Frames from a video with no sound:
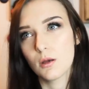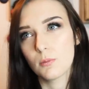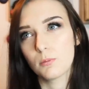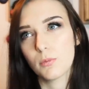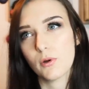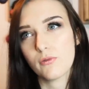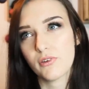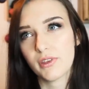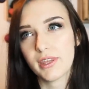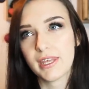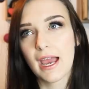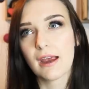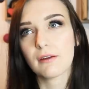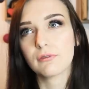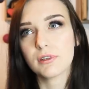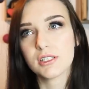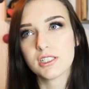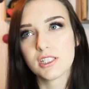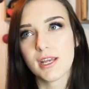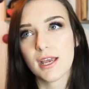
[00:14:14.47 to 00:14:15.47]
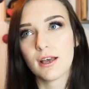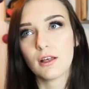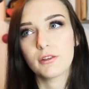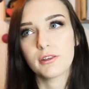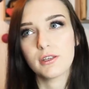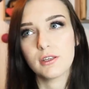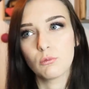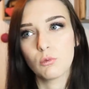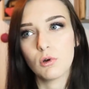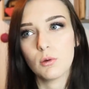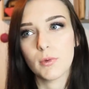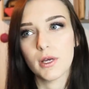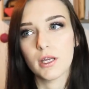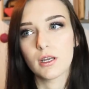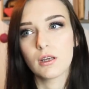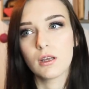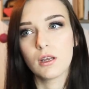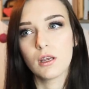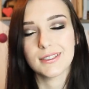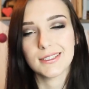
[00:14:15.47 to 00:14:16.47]
But for the average healthy
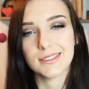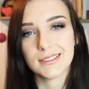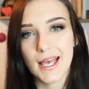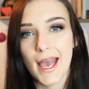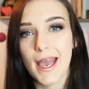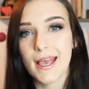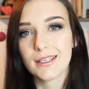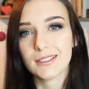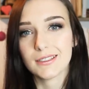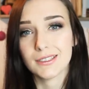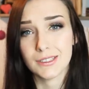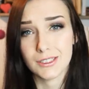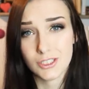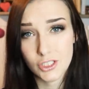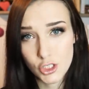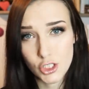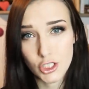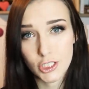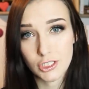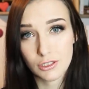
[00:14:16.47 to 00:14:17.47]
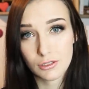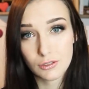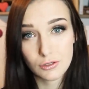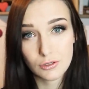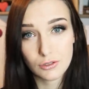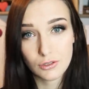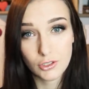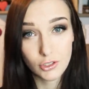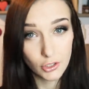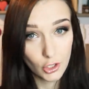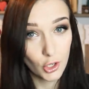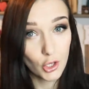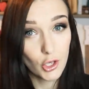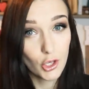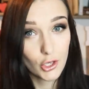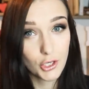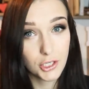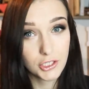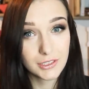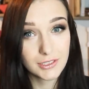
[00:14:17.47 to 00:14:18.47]
woman, sex shouldn't
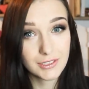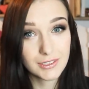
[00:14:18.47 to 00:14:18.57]
hurt.